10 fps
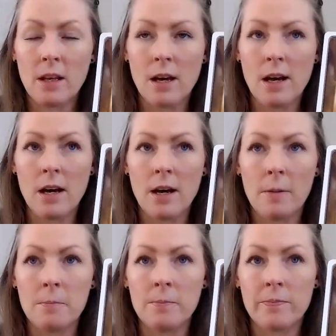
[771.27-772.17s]

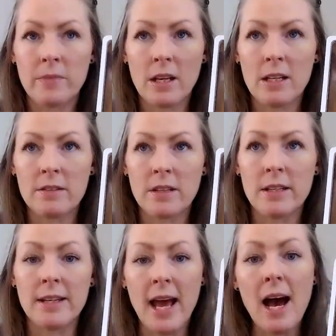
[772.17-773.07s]
um, and he said
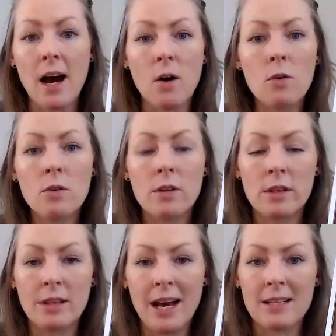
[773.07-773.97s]
now
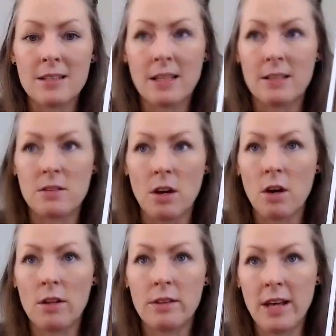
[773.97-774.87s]
that's its
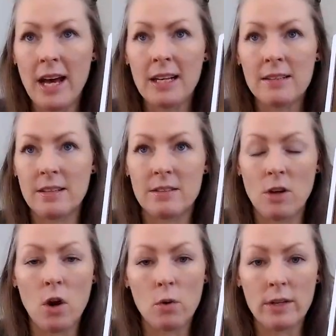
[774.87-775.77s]
that is its
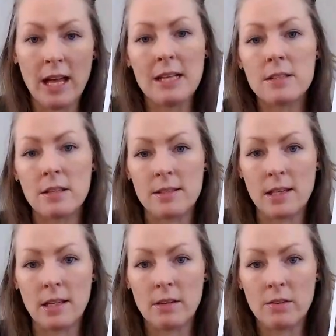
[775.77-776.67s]
own
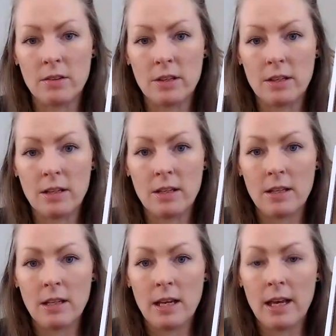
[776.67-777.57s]
entity
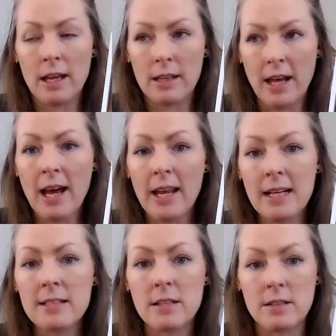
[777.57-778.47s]
and that
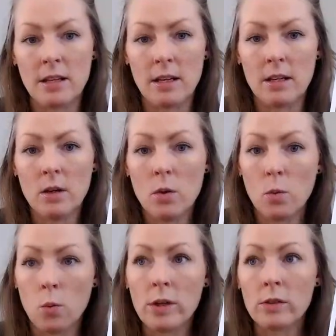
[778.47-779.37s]
entity
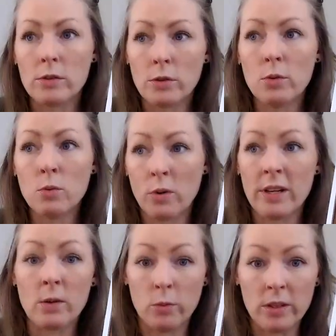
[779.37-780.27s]
will do what
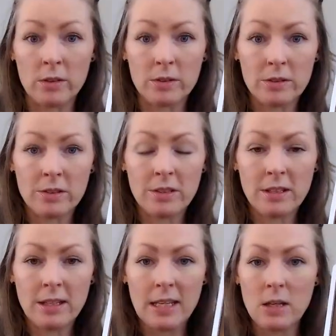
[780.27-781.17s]
it will
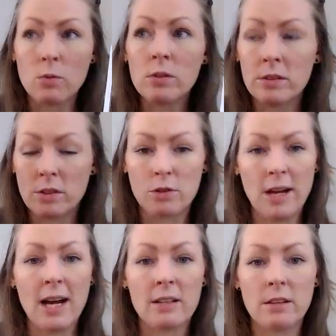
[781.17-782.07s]
it will
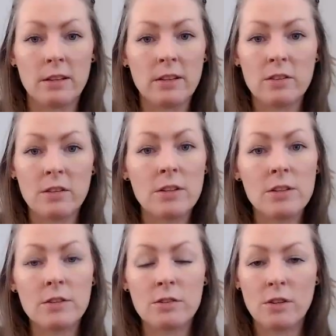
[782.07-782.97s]
attract the
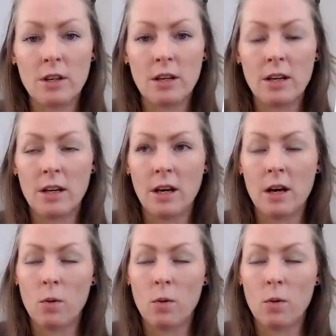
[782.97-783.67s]
listeners uh,